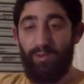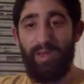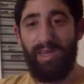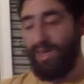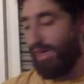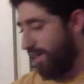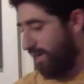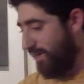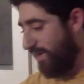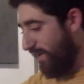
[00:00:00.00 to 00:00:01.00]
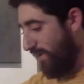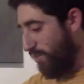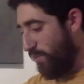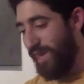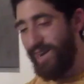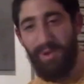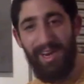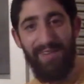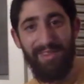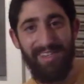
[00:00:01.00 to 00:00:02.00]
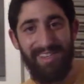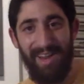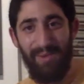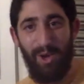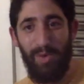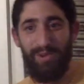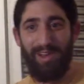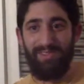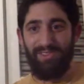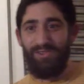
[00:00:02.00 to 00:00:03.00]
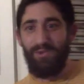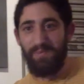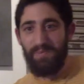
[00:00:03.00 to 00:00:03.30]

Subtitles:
We love the design. We hope you love it too.